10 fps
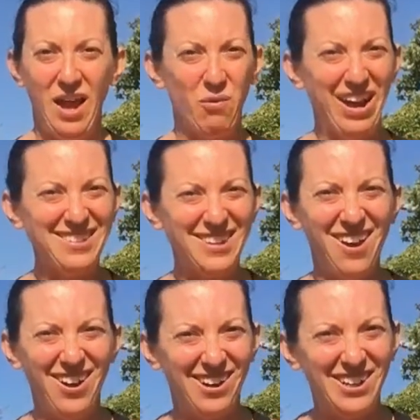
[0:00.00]
And when I
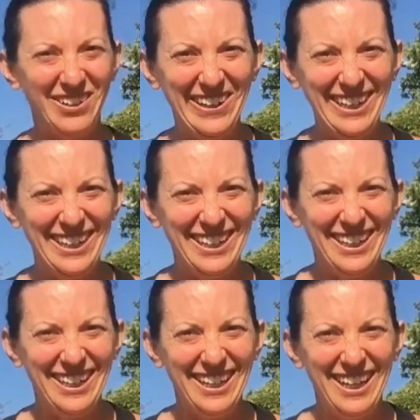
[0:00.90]
saw her do it,
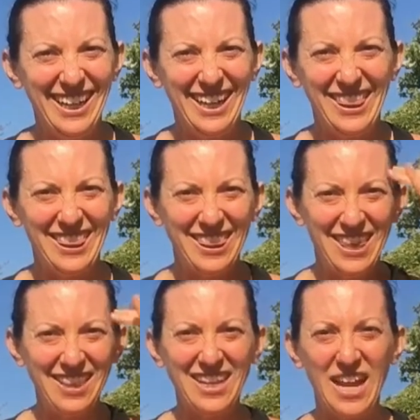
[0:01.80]
the
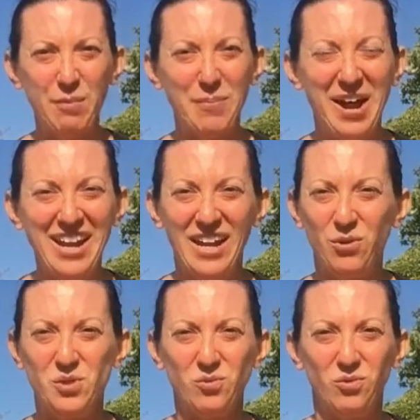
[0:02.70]
thought that came into my head
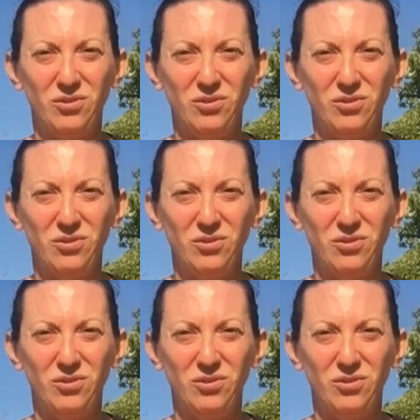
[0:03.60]
was,